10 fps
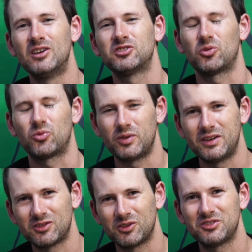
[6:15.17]
So
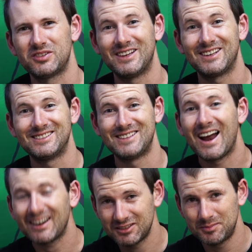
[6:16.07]
research the
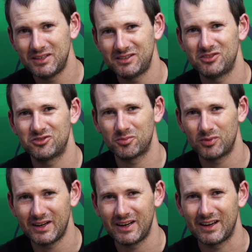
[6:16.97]
exact species you're
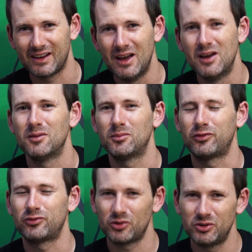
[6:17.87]
breeding
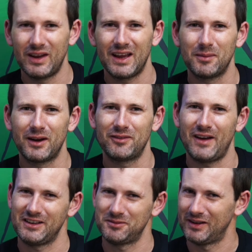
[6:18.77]
before you take my
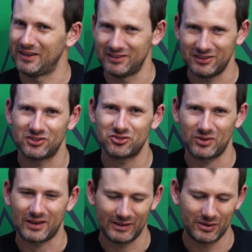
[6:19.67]
advice, because this is
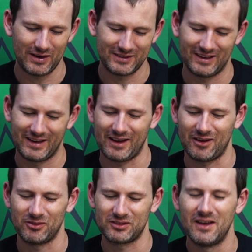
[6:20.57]
strictly crested
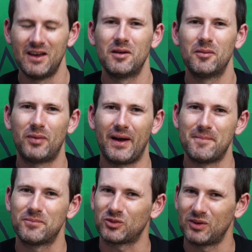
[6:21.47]
geckos. But
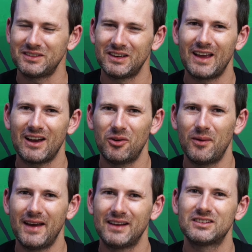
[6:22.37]
crested gecko
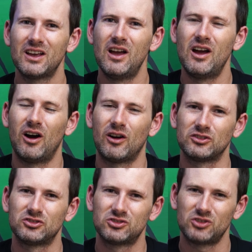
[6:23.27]
eggs are
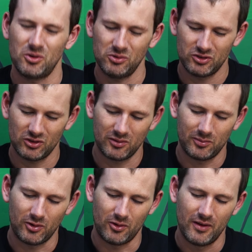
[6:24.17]
so
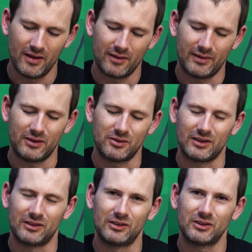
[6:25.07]
durable that you
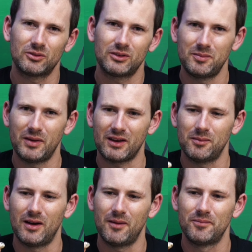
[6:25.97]
can literally pick
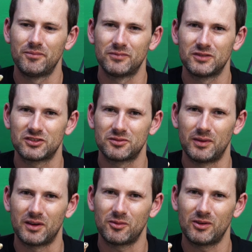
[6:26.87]
them up,
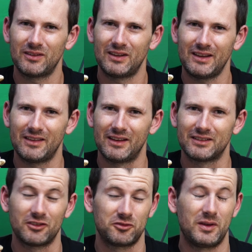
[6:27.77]
spin them around like
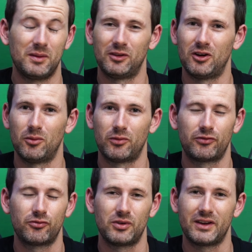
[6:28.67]
this. There's people at home
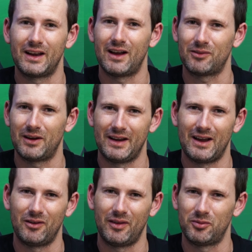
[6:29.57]
freaking out right
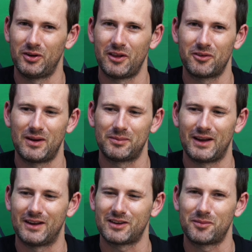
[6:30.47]
now that breed other
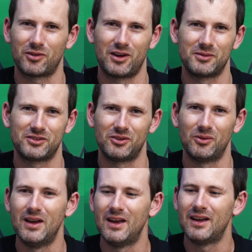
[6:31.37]
reptiles, I promise
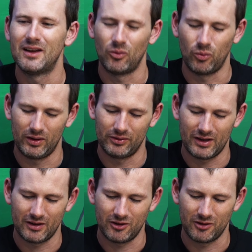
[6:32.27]
you, will
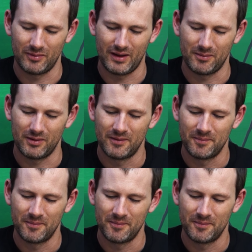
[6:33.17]
not harm them.